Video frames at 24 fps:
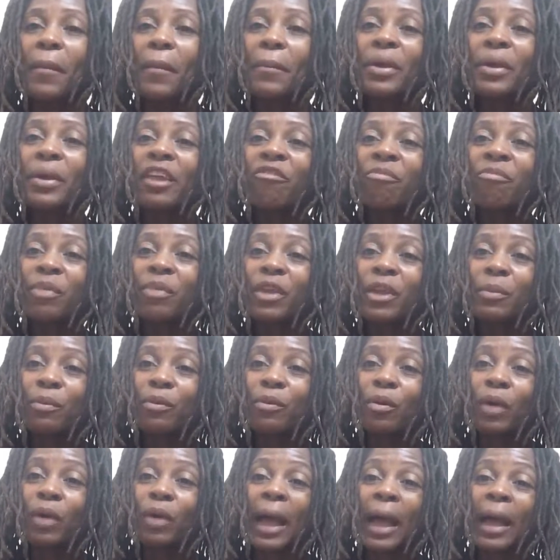But if
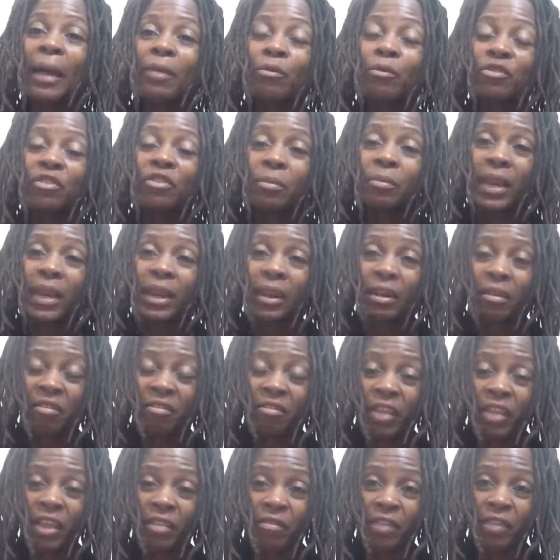people, I was somebody
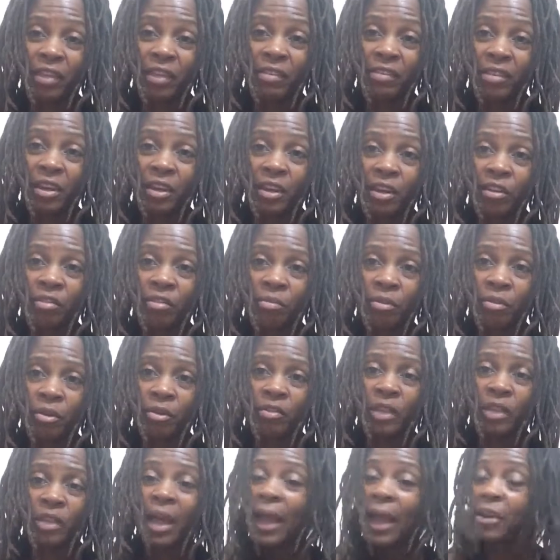that invested in his
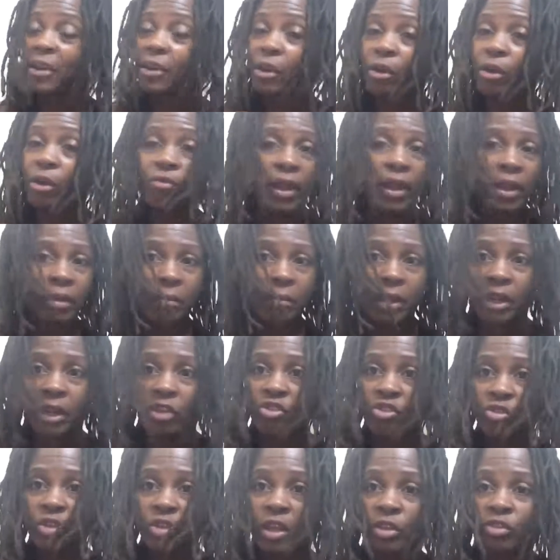books, I don't recommend
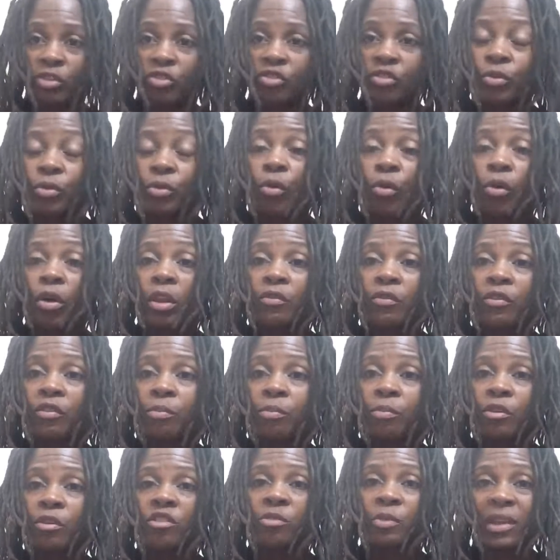that you get into all of his
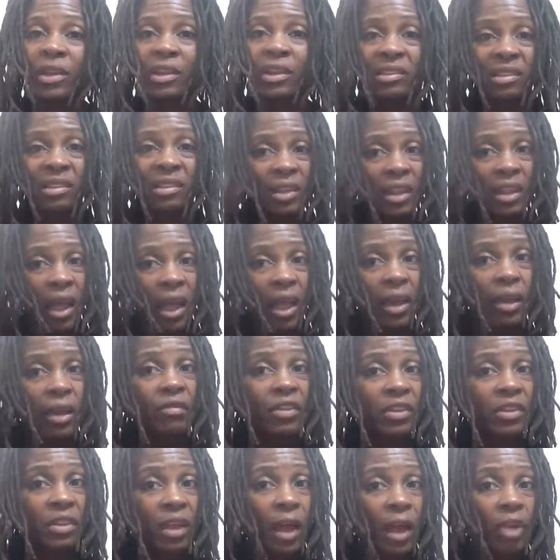books because it's a lot
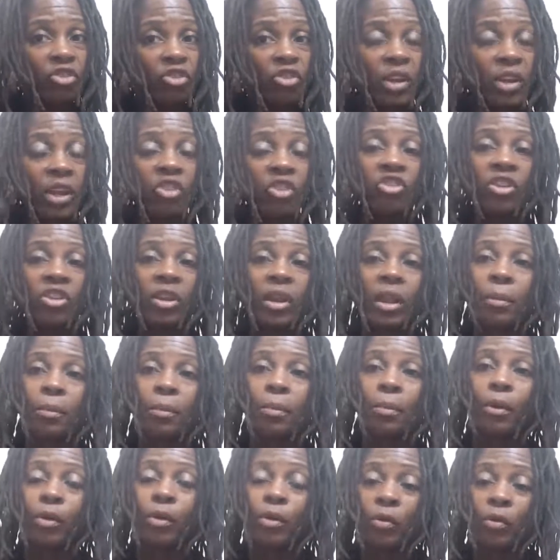of indoctrination
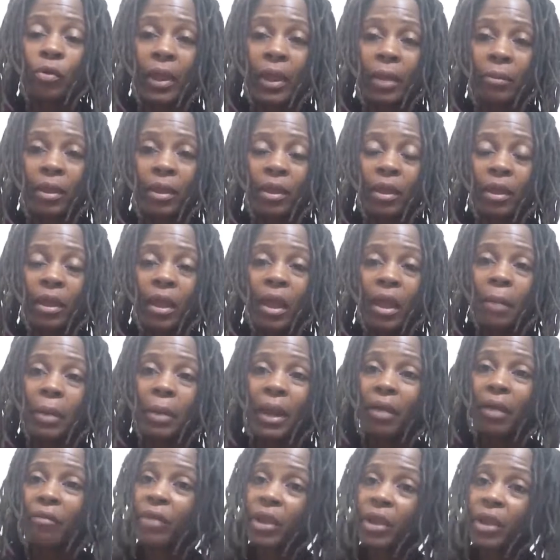and programming.
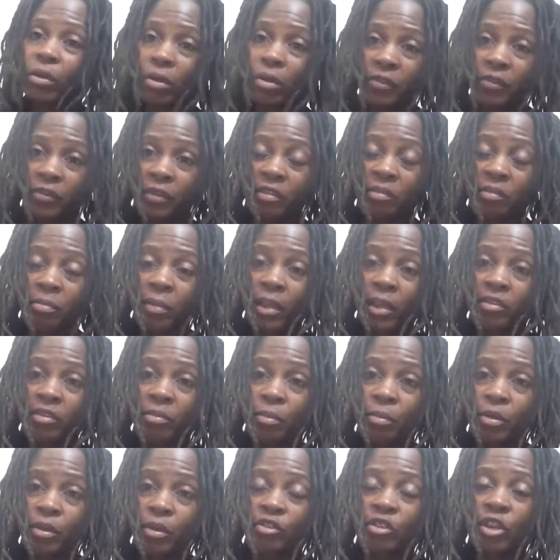But I read all of this man's
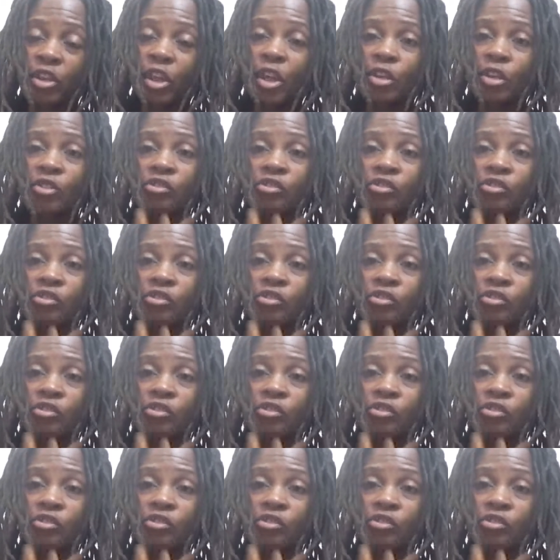books.